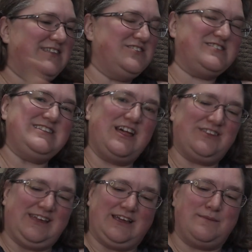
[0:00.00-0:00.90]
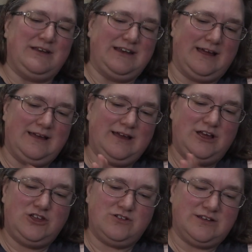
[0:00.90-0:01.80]
There's nothing like, I mean,
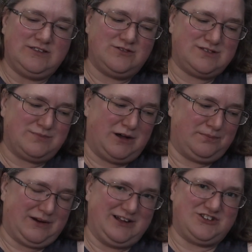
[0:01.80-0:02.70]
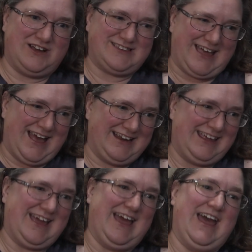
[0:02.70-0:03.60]
you can do small projects,
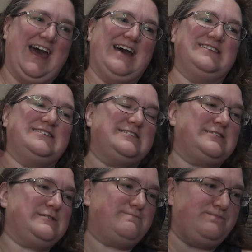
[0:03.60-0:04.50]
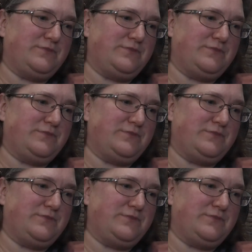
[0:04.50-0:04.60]
Addy hats,